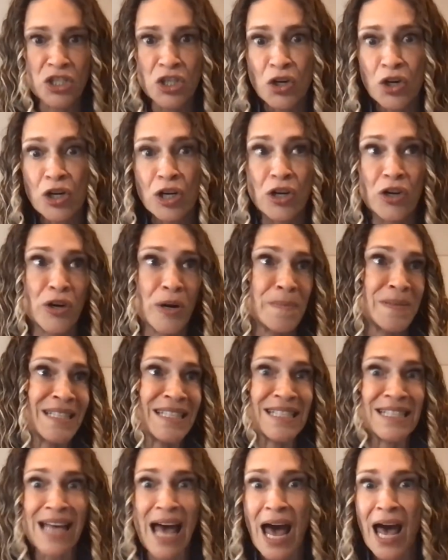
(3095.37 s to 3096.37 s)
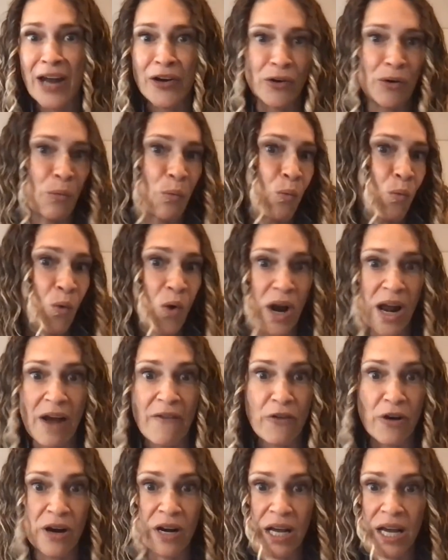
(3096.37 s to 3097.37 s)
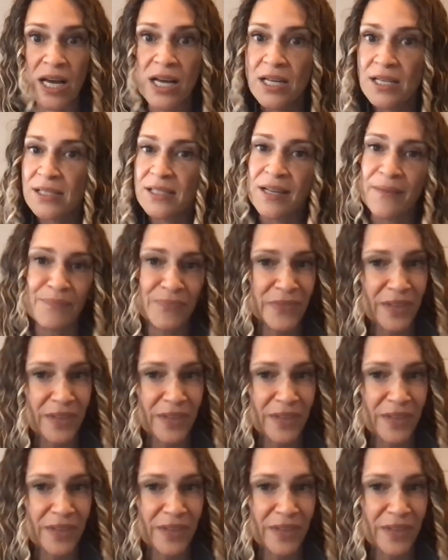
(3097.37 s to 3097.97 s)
uncertain or upset or whatever it is,